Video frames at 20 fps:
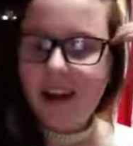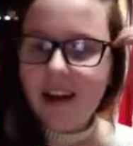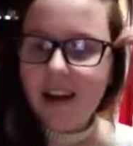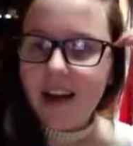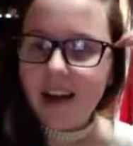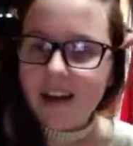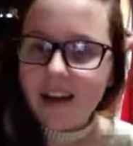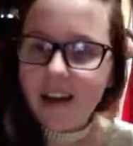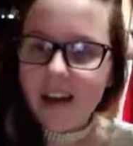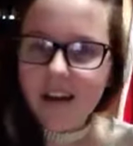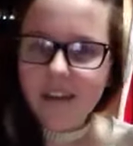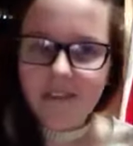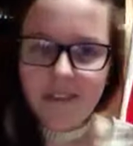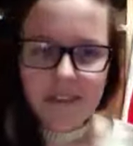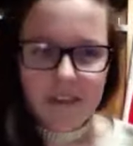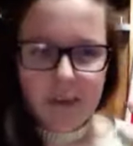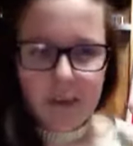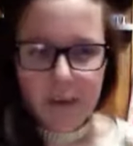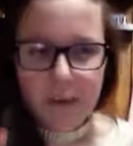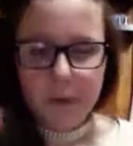and it
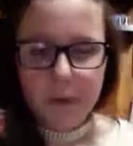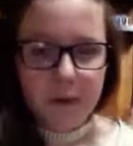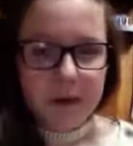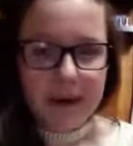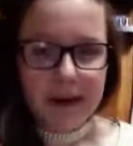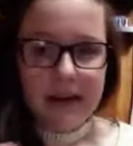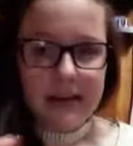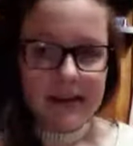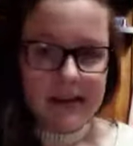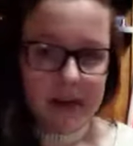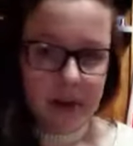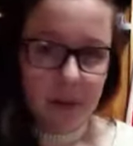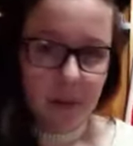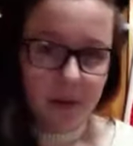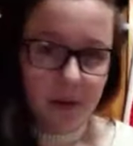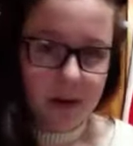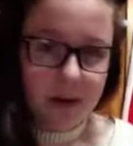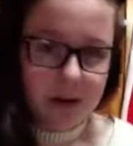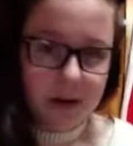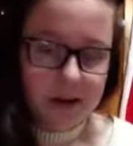feels really
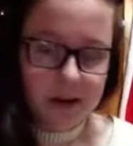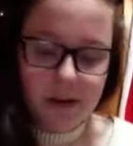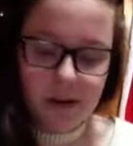summery, the